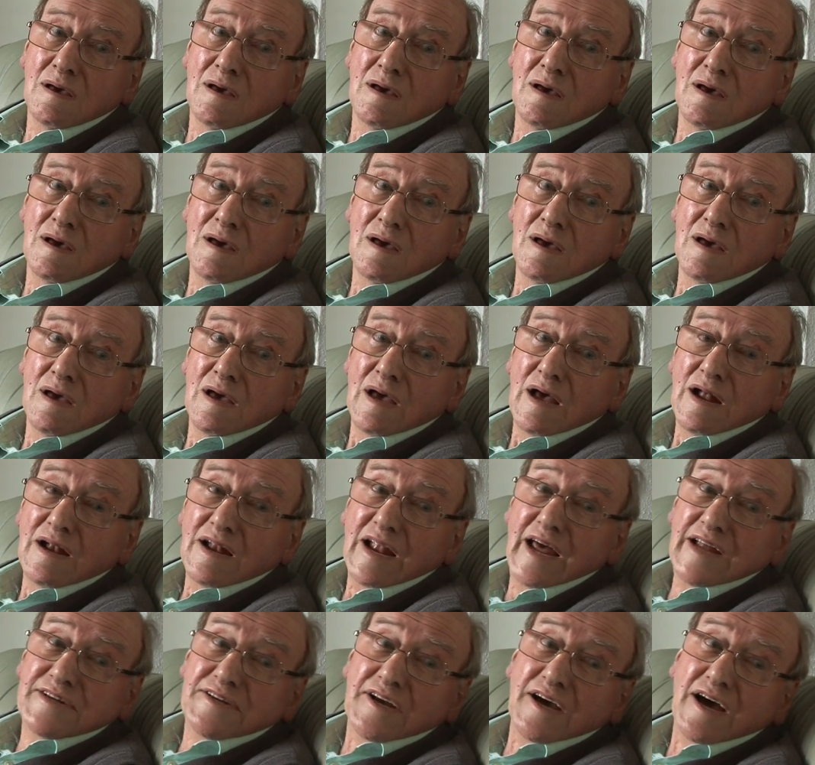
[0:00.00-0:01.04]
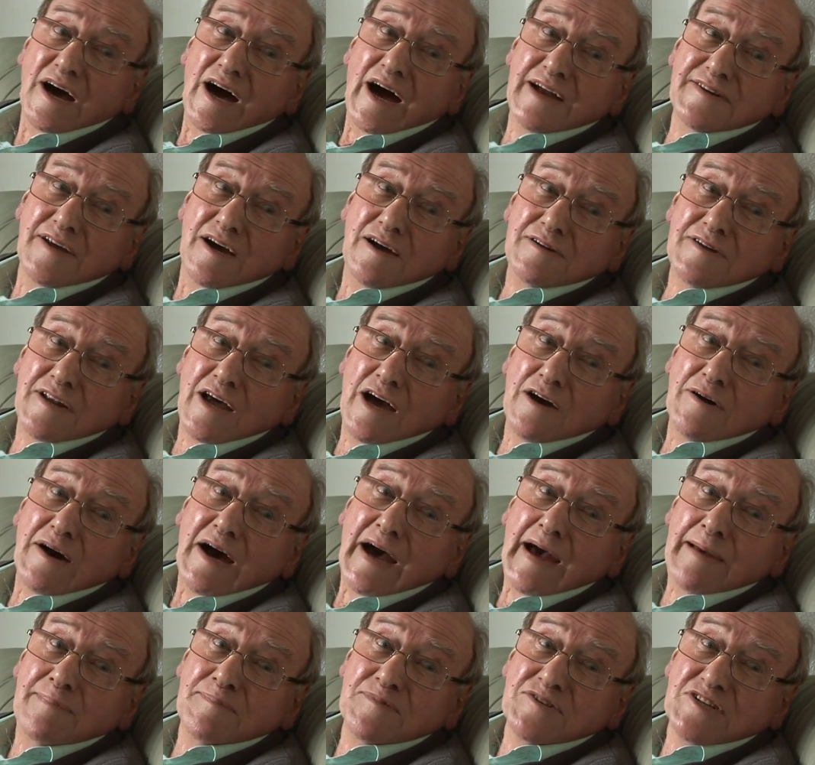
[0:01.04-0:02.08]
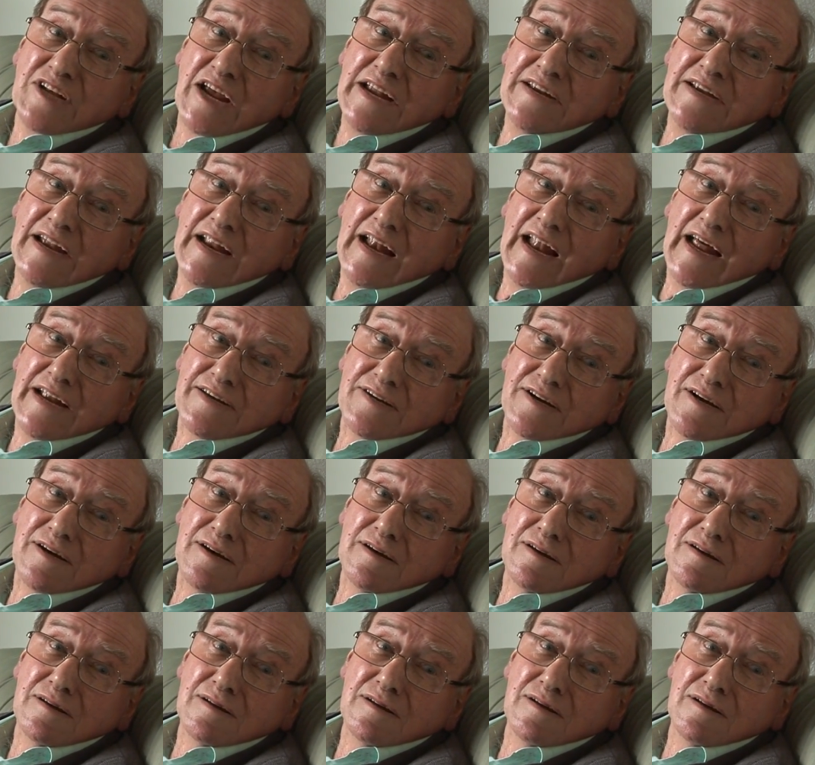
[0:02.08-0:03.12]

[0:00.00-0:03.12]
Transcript: go. As soon as they've knocked on your door, they're looking to put